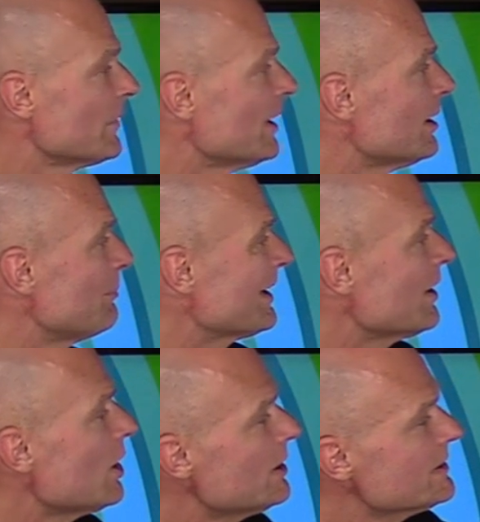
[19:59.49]
Uh,
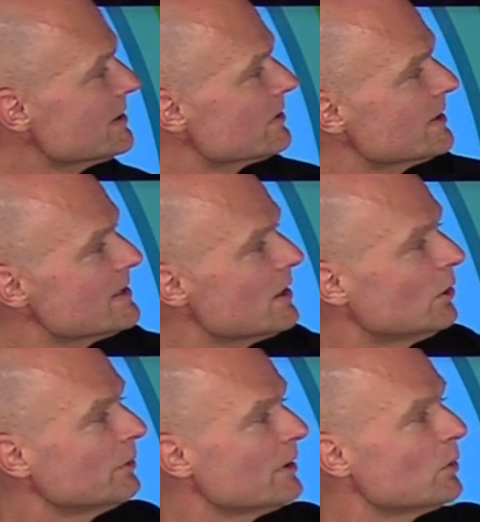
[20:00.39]
pecans is the
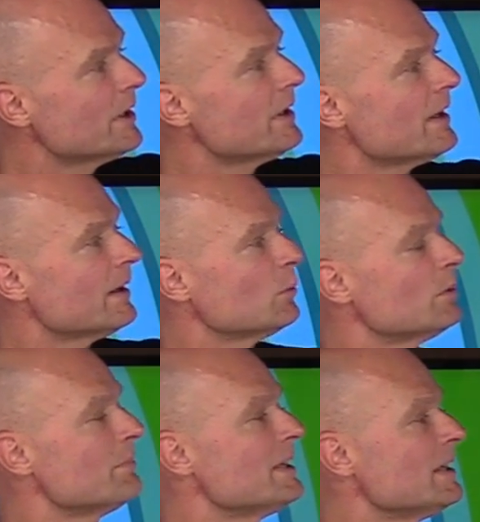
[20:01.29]
only one that I
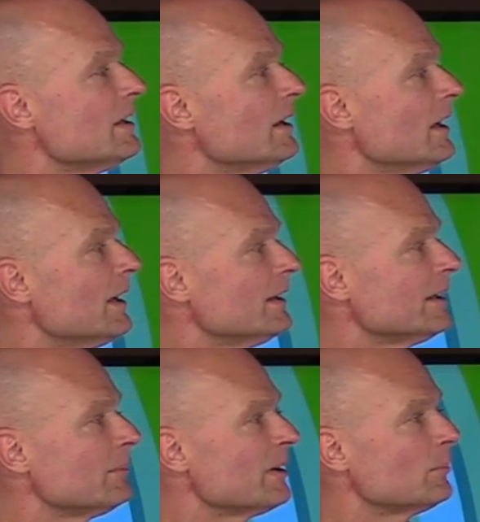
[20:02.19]
would be a
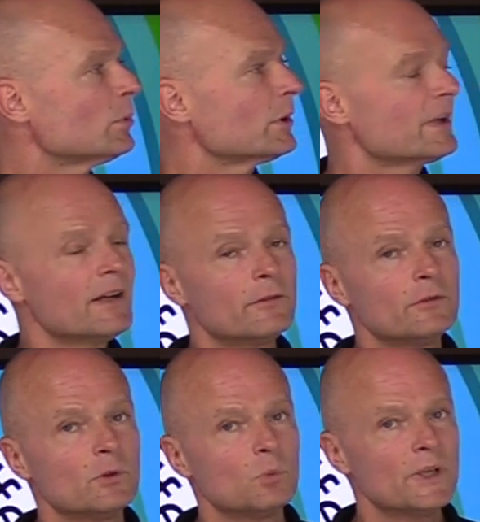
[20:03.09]
little bit more
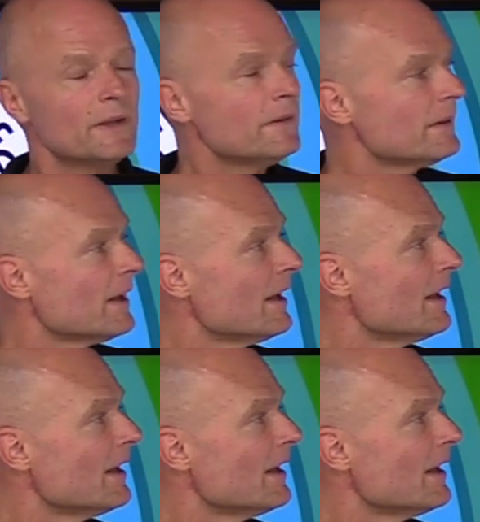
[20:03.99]
careful with.